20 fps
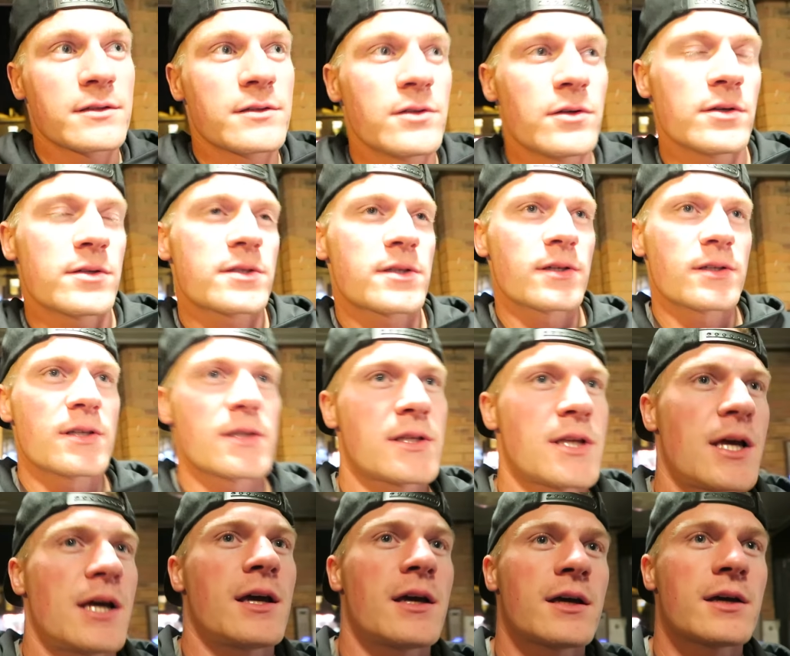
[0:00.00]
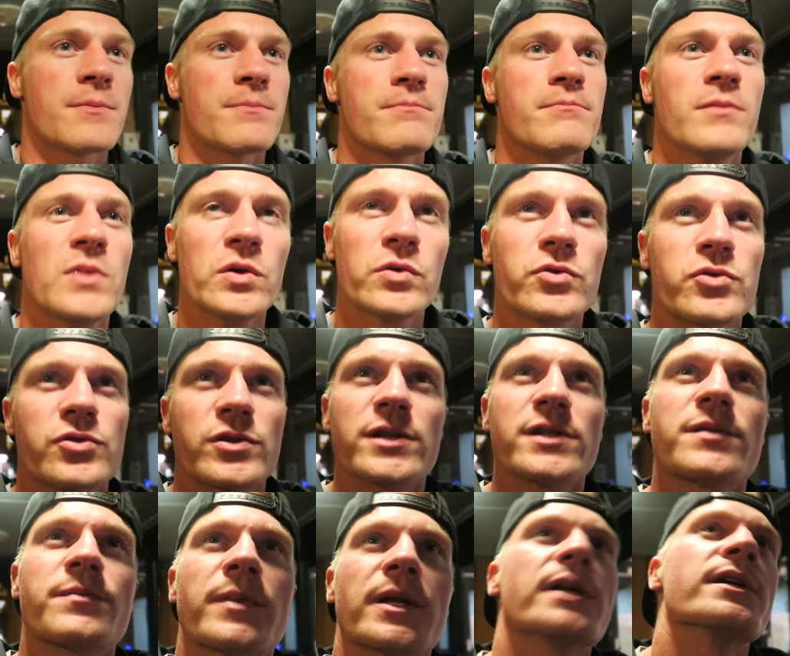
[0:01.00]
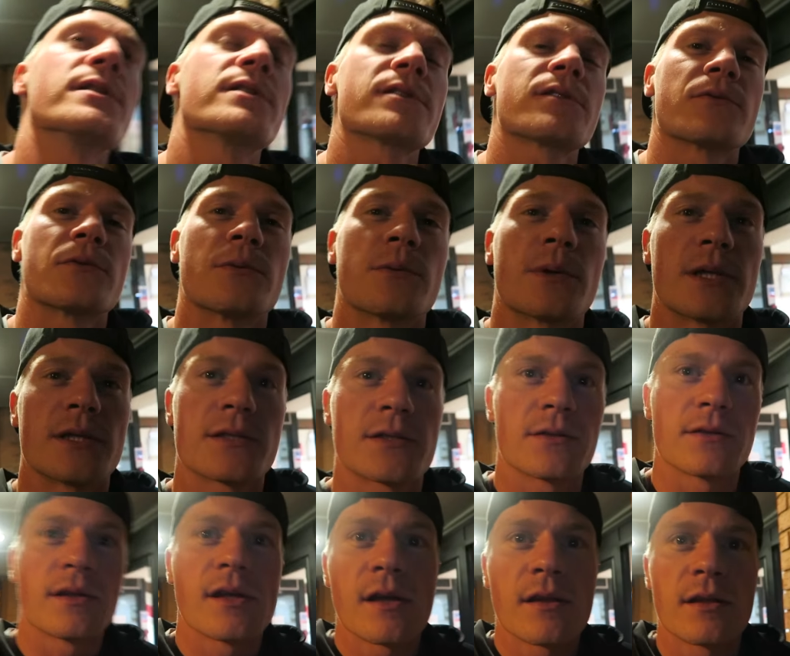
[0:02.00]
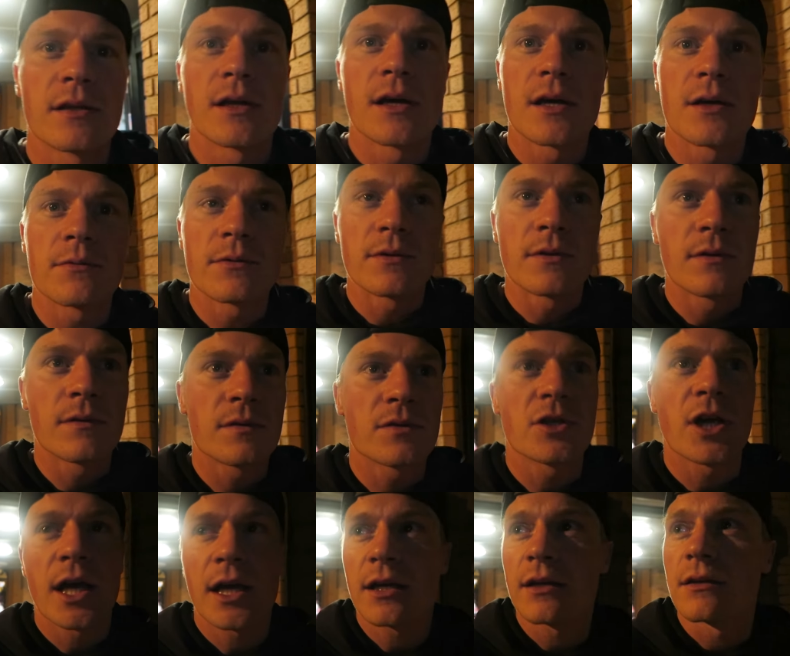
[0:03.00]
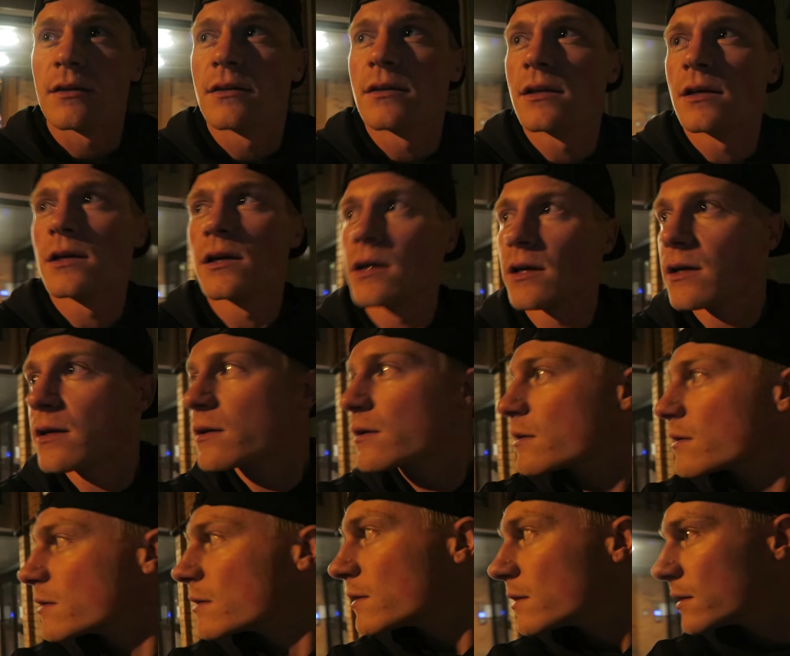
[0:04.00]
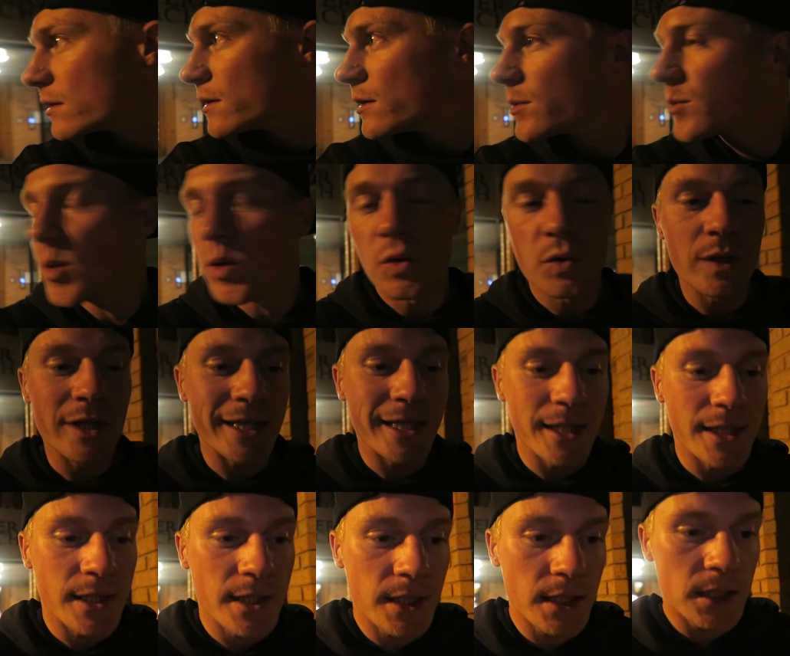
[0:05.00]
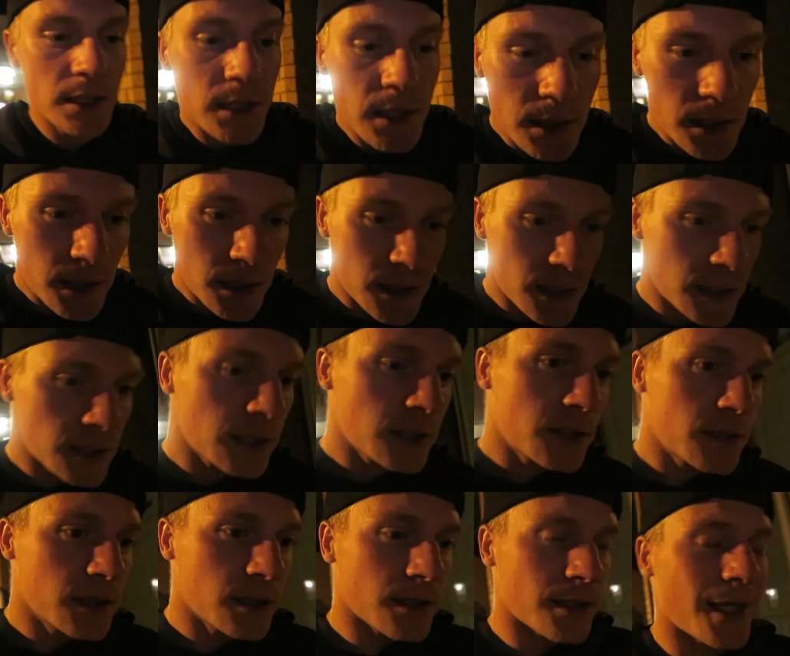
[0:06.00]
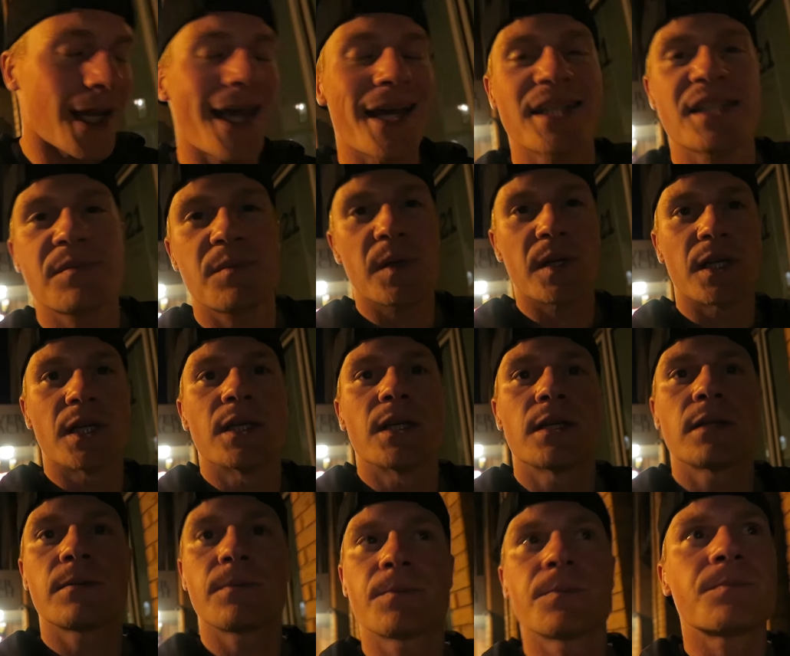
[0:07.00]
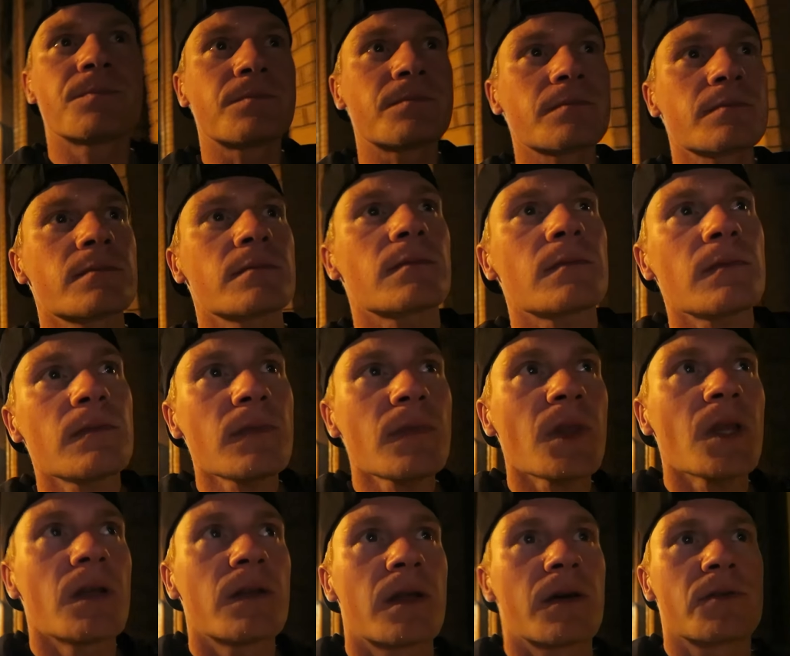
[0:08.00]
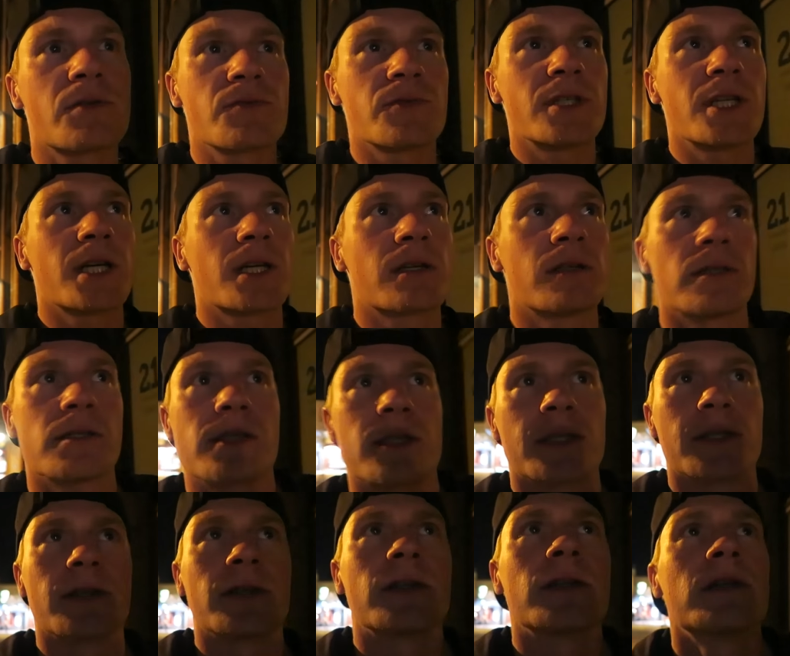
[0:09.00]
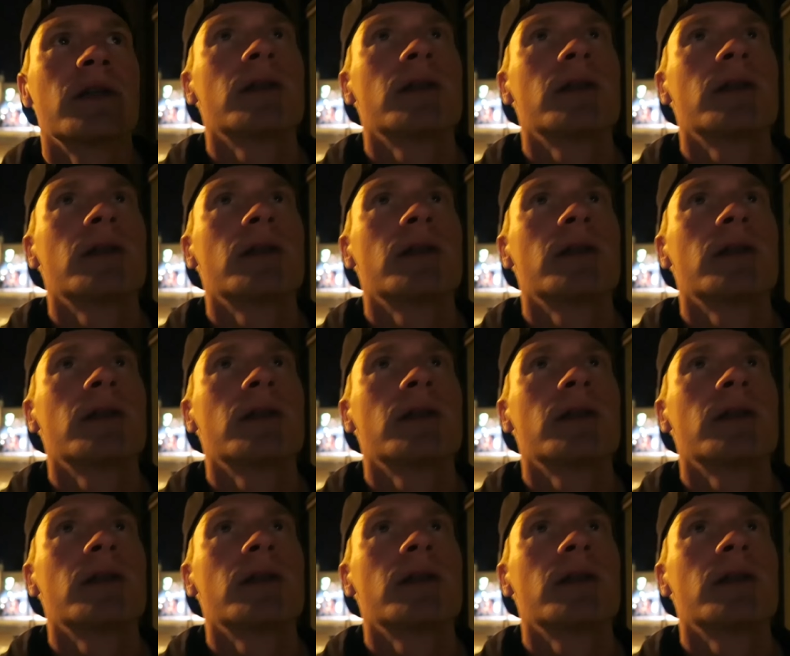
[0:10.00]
Not as good as that um, Mildred's place that we went to the other night with Jack and uh, Pauline and S P. That was ridiculously good.